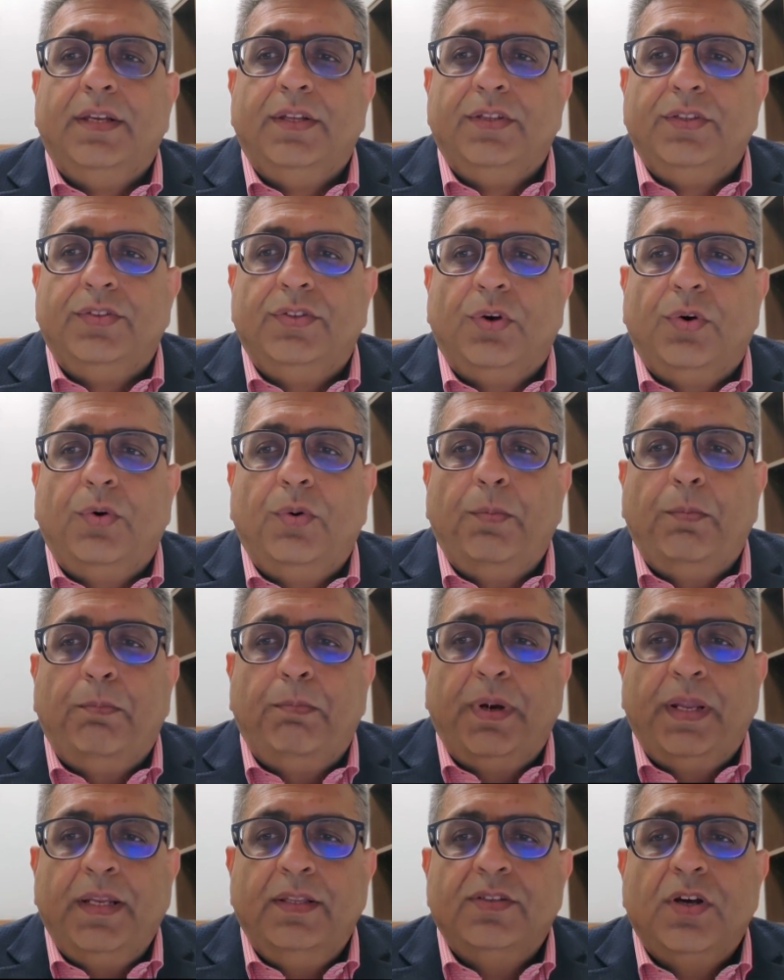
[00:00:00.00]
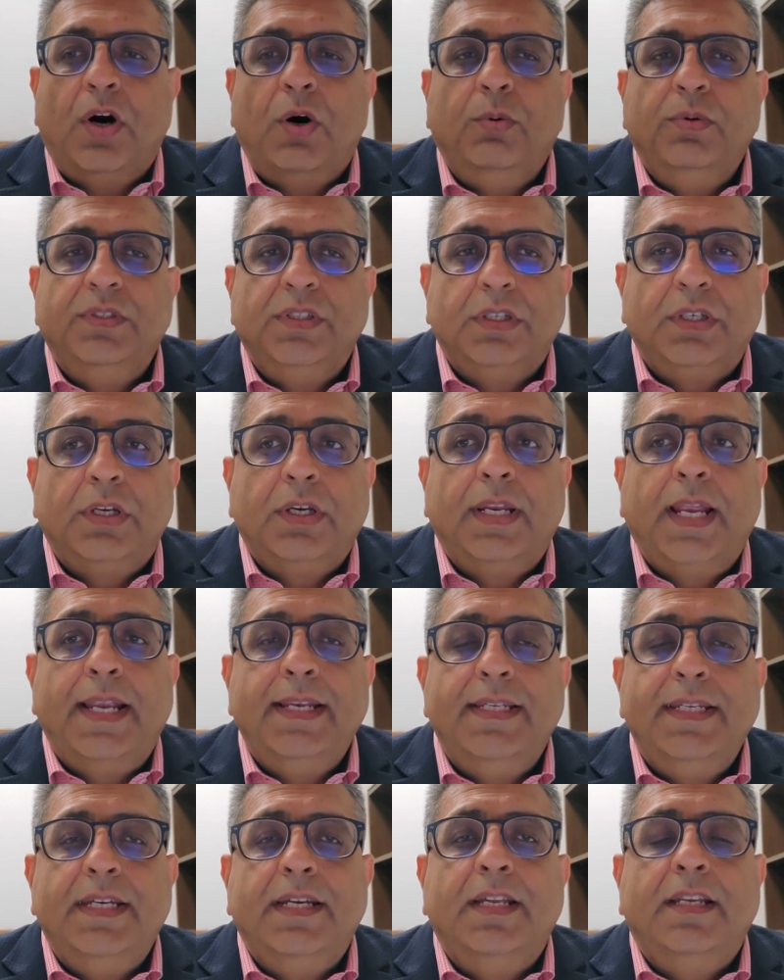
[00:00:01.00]
So, but it's always a good
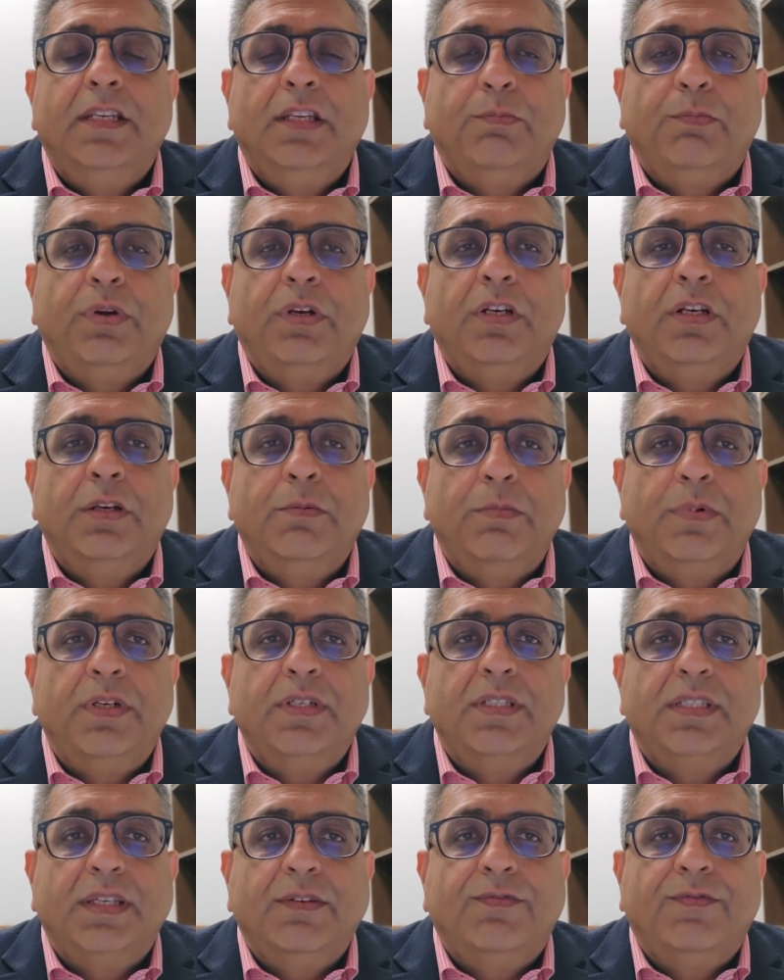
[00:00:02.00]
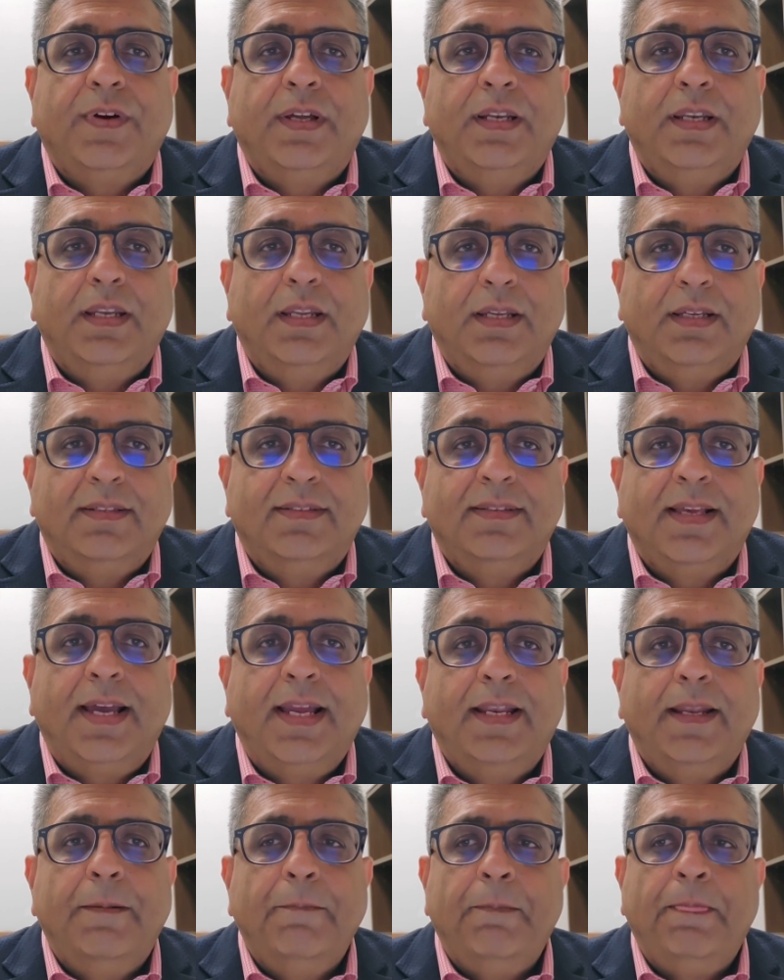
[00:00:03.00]
idea to put an emergency fund
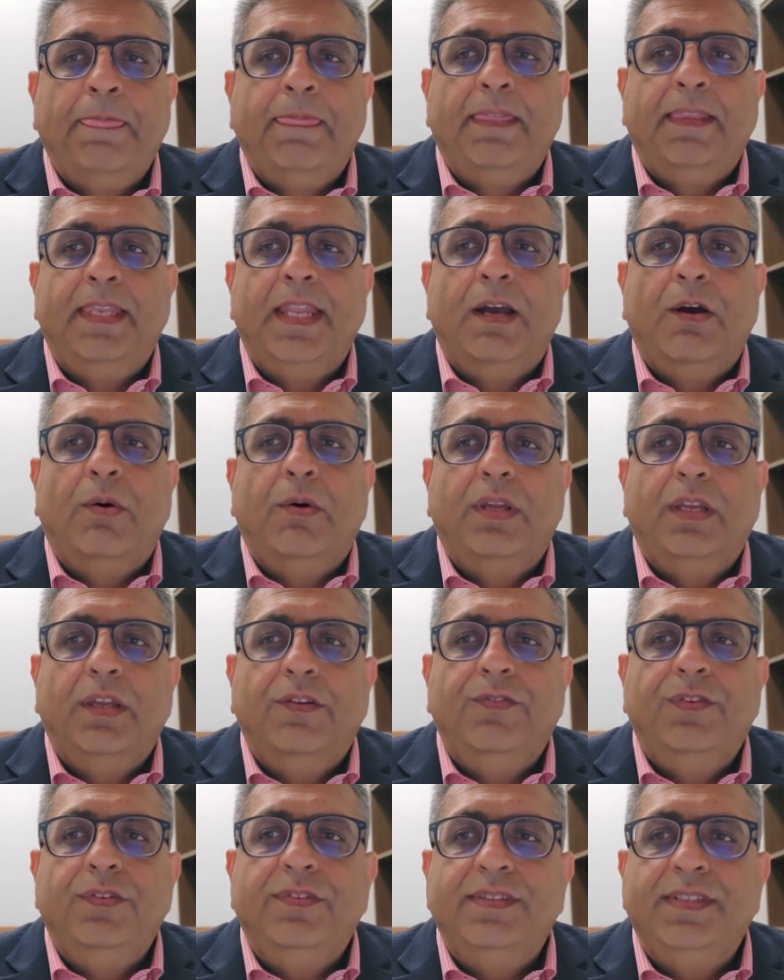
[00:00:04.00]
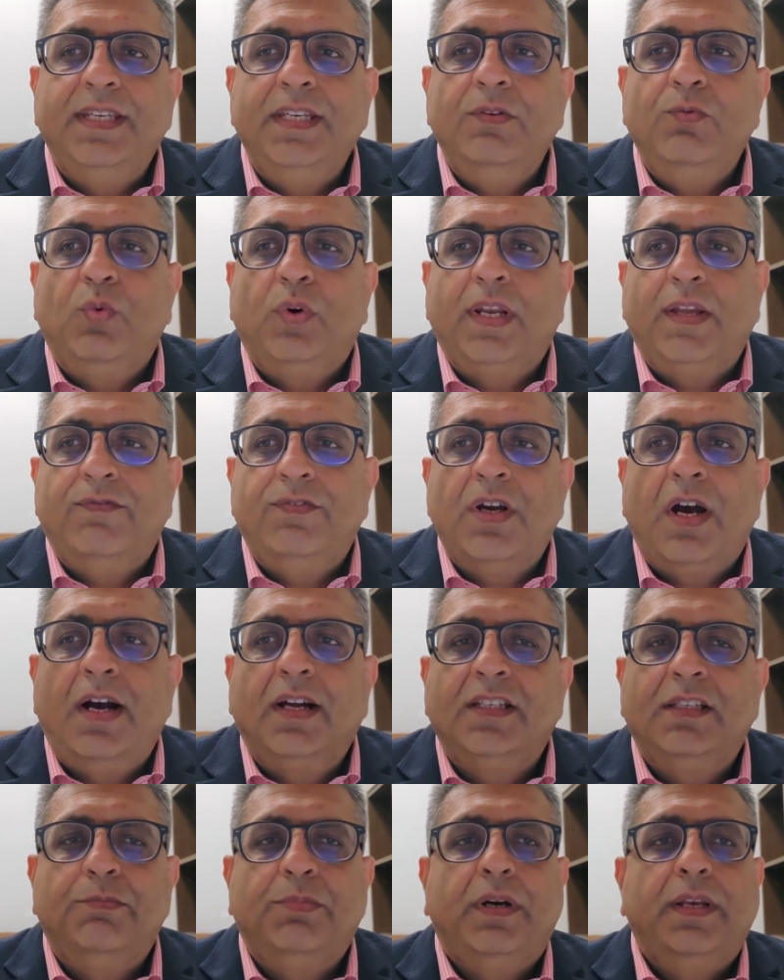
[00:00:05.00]
aside. Now, if you've seen what I've
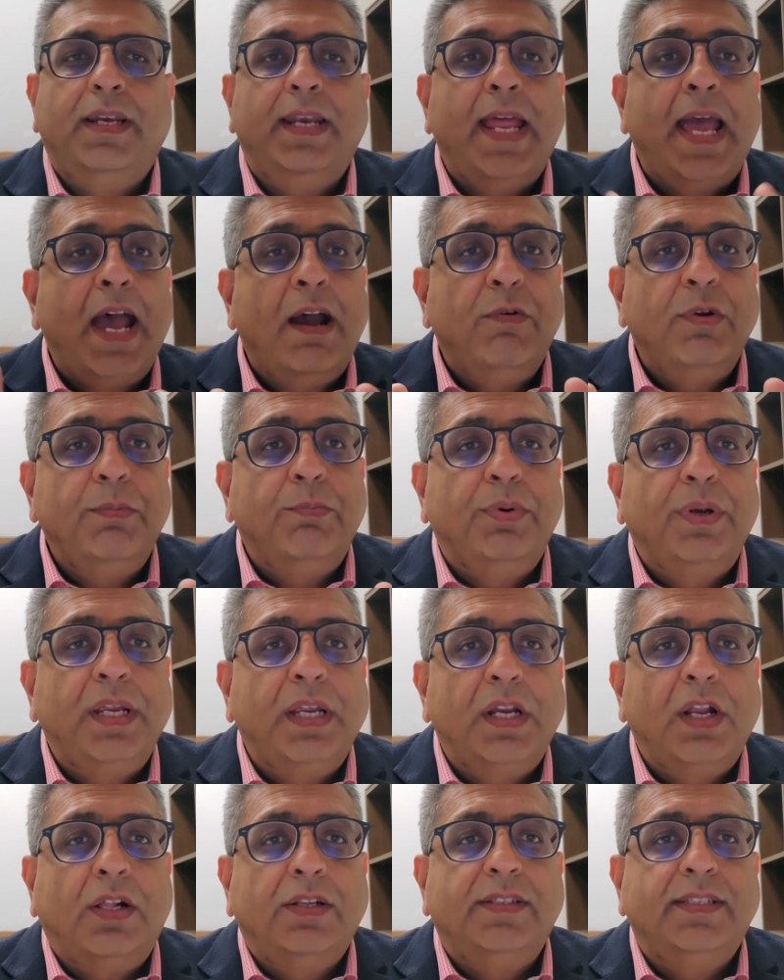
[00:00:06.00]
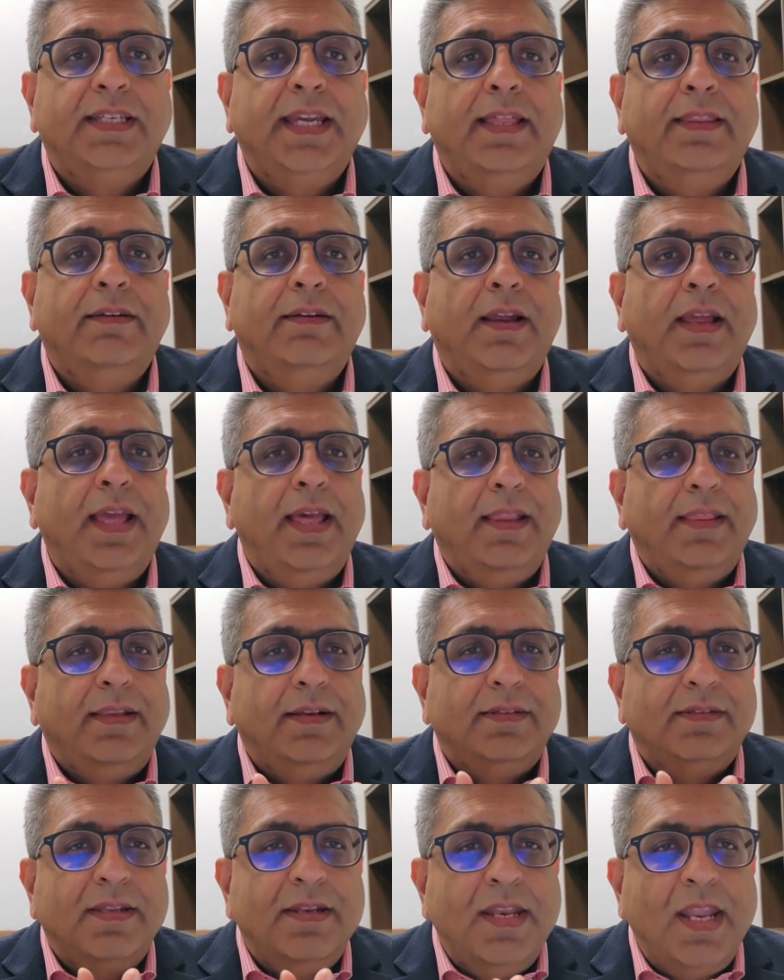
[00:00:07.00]
talked about and how we bring it all together,
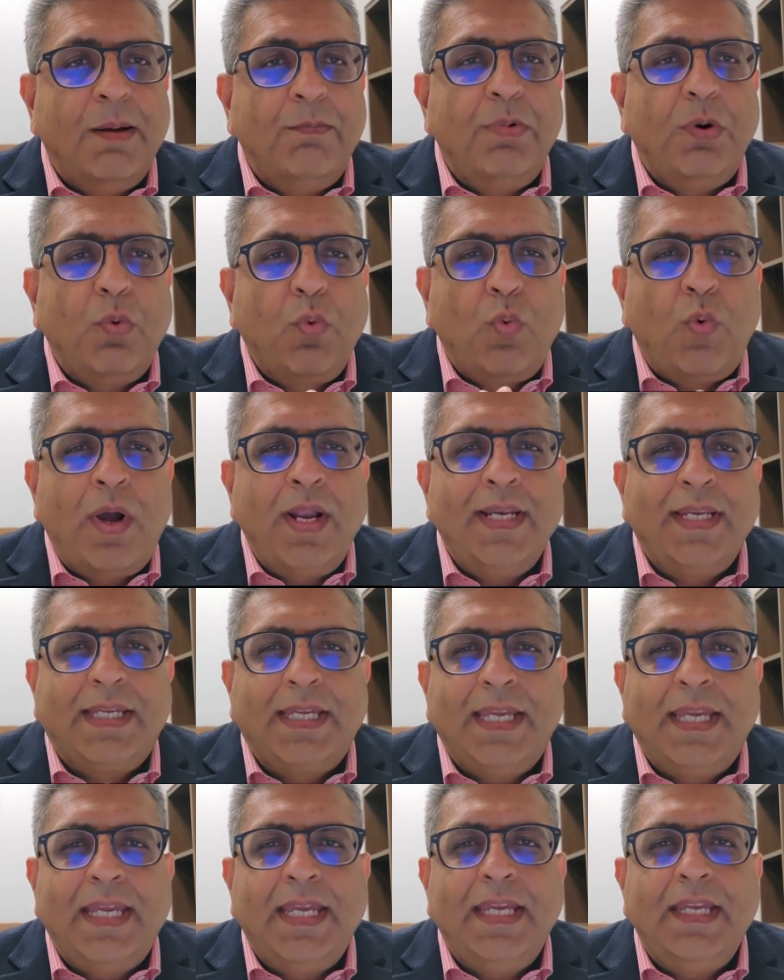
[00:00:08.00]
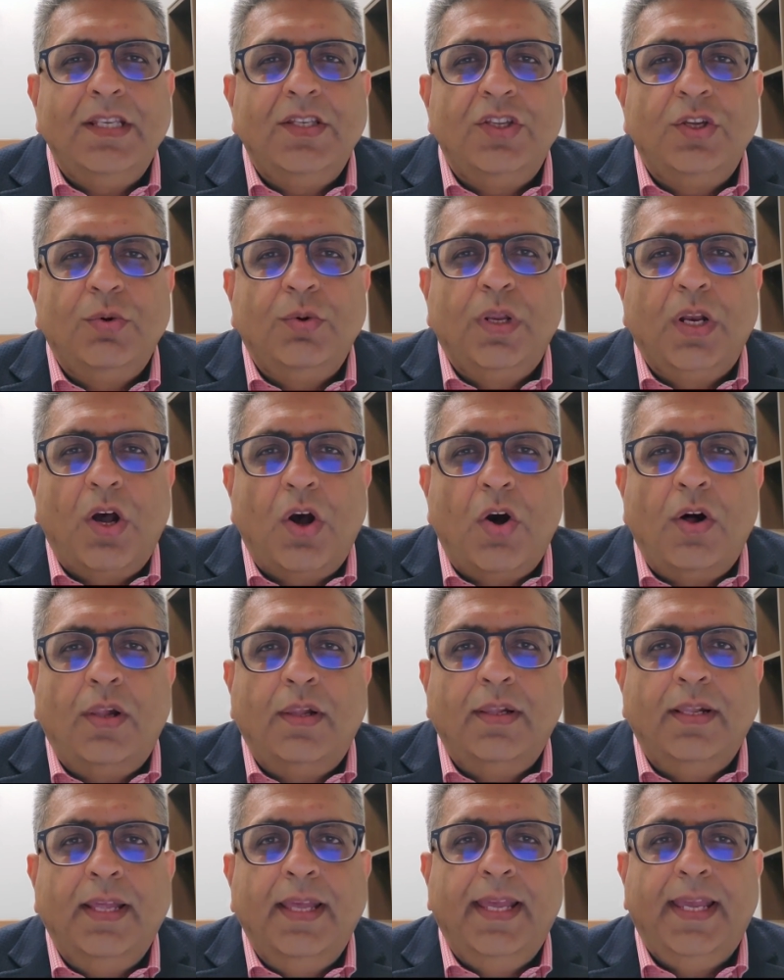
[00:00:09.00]
there's a number one key to it
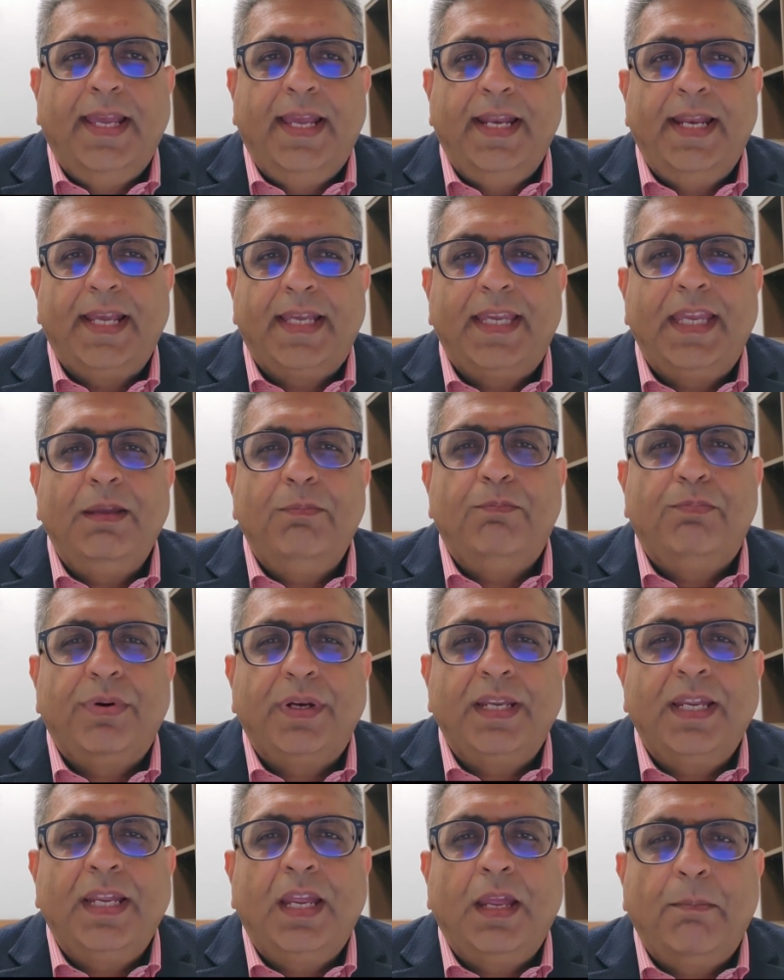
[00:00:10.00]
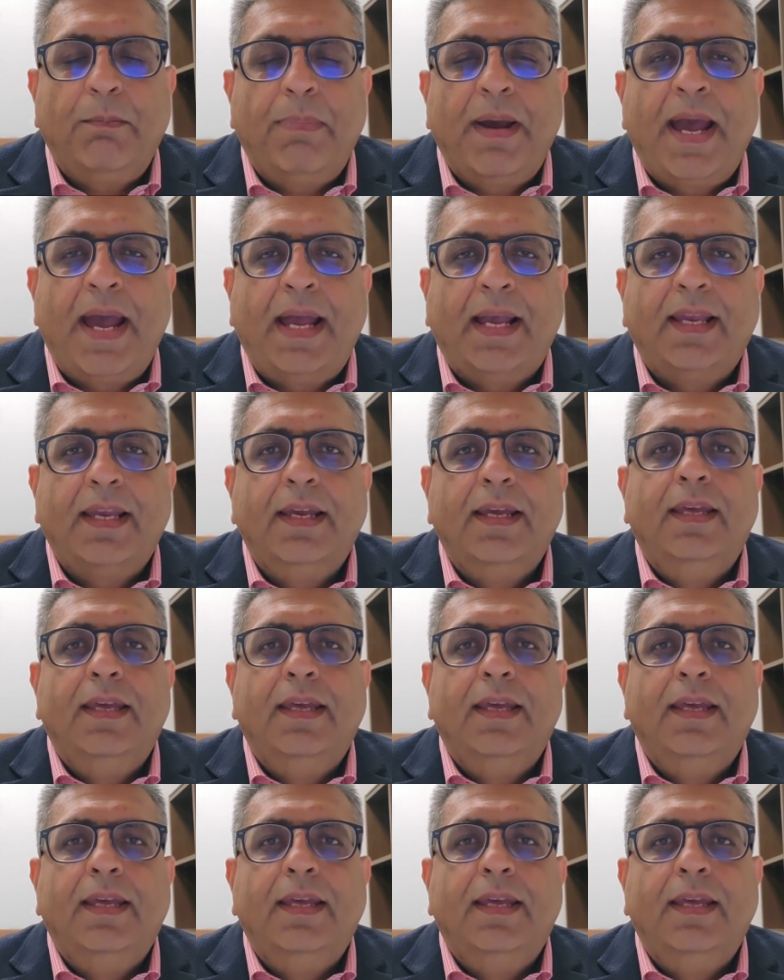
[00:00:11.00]
all. And I keep bringing it back.